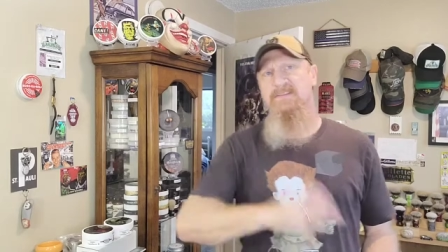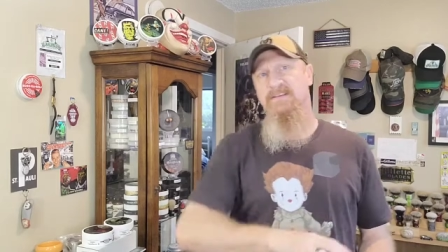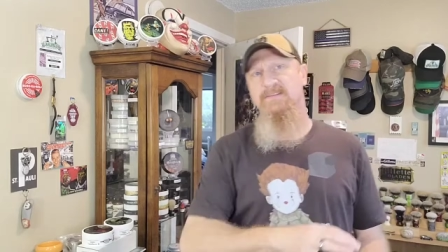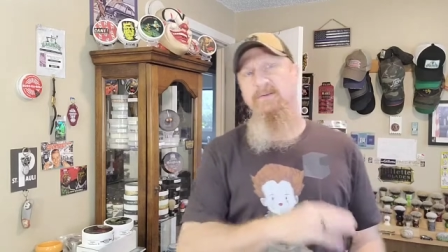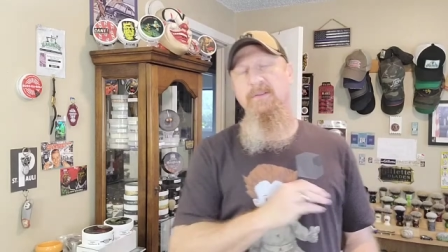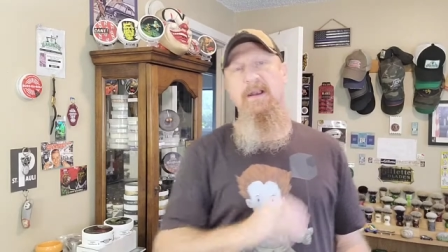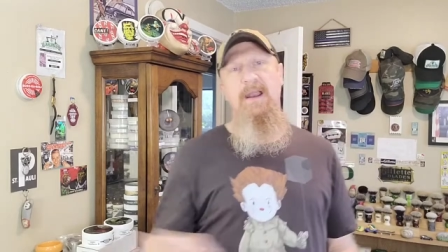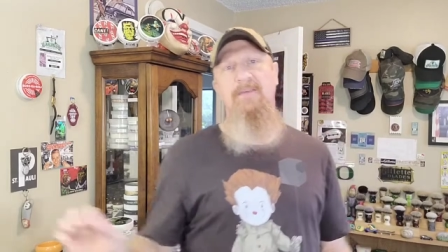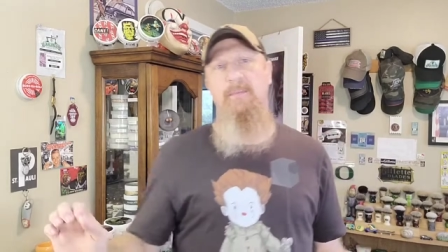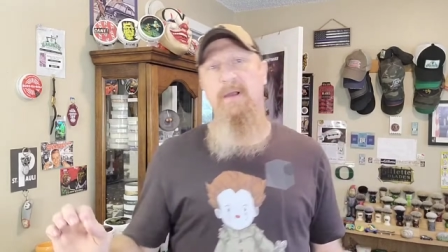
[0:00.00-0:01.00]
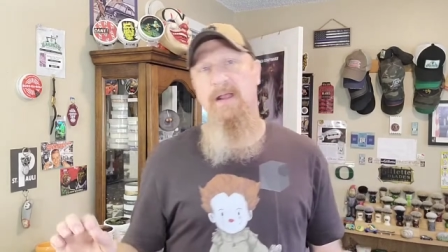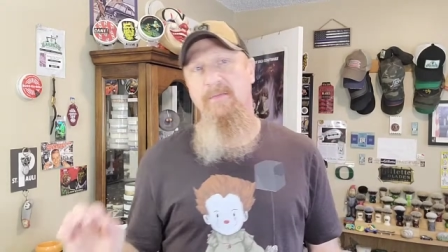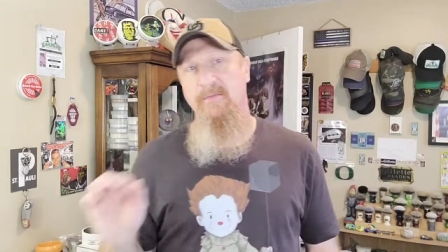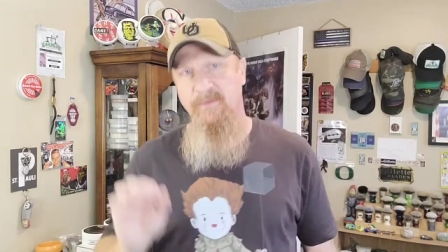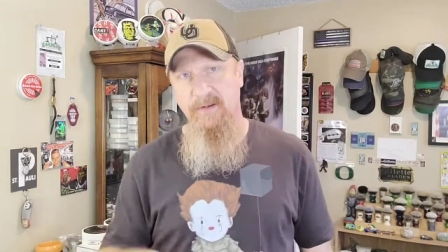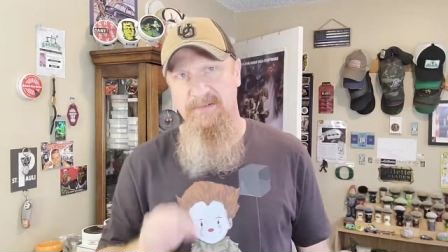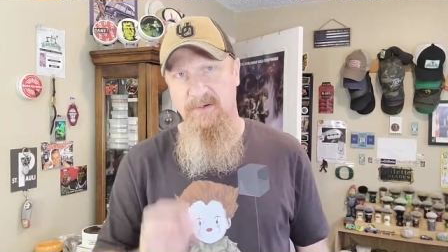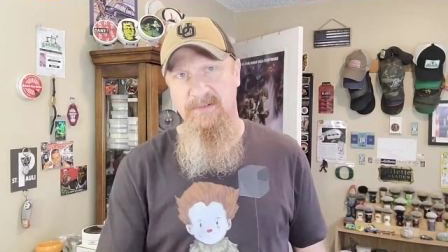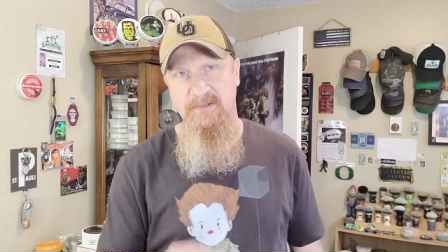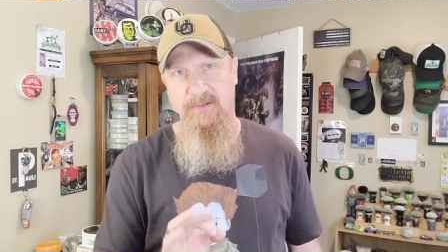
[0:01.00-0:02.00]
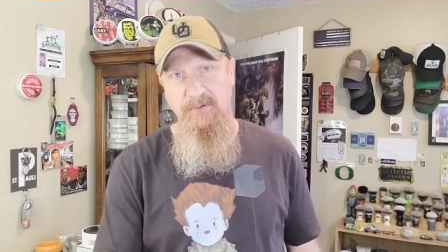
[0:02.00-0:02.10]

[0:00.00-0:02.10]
seasonal that I ever bought from Phoenix Artisan